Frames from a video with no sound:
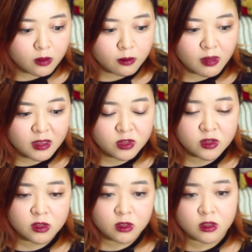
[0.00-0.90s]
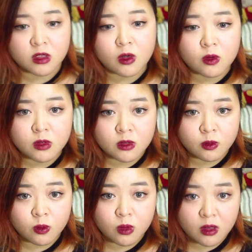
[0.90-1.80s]
match the tones
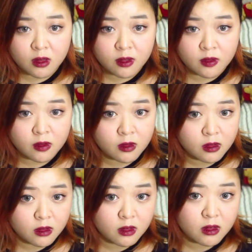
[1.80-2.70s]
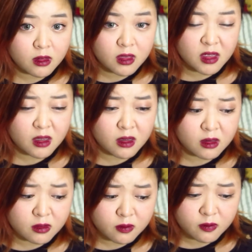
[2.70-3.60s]
with
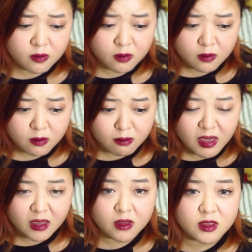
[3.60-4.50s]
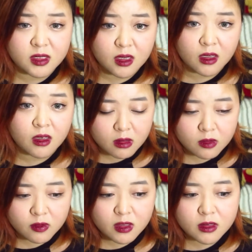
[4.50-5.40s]
their melody.
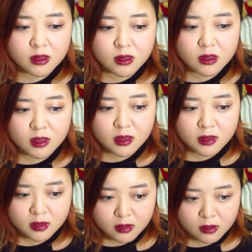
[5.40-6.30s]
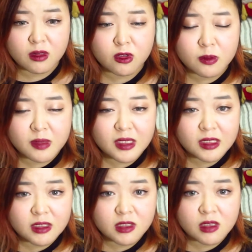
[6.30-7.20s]
The reason is to make
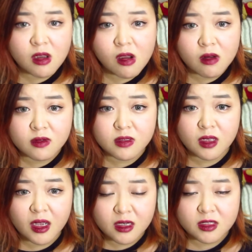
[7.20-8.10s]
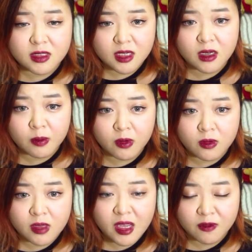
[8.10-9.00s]
the songs
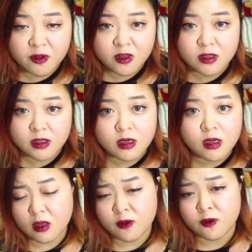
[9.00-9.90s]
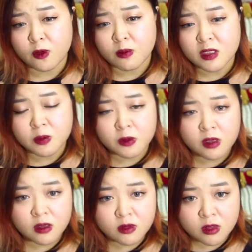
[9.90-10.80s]
understandable at first. If you
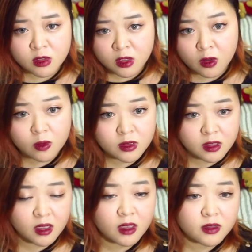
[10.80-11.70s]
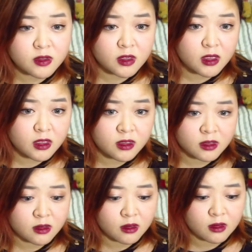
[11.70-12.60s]
mispronounce the tones in Cantonese,